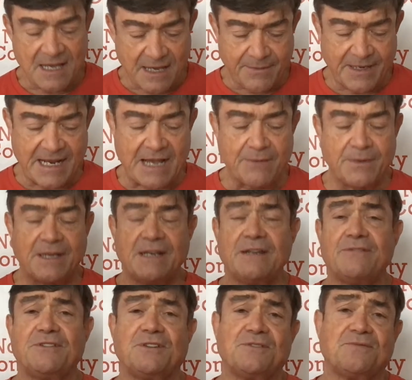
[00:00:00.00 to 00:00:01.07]
I mean, how
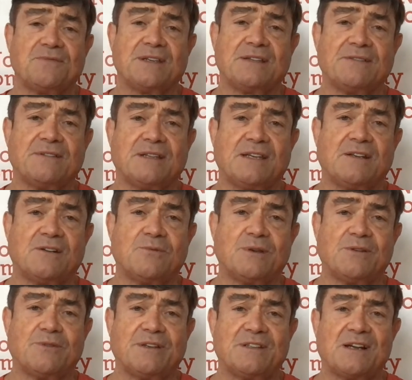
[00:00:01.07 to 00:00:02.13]
many of you, and
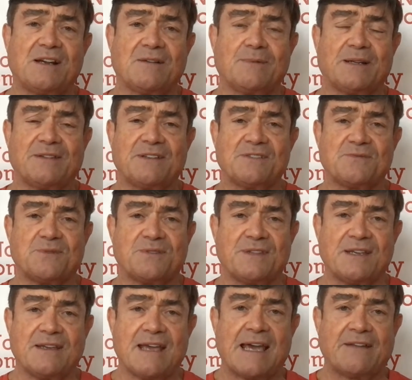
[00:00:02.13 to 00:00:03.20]
we talk about this with
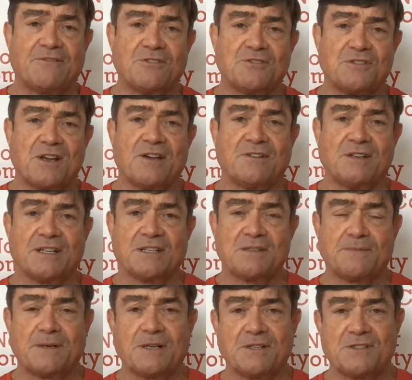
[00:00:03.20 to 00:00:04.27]
the Adverse Childhood
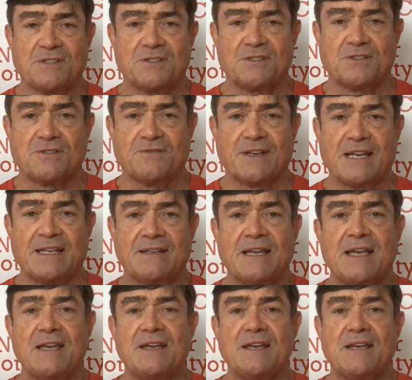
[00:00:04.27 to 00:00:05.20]
Experiences Survey,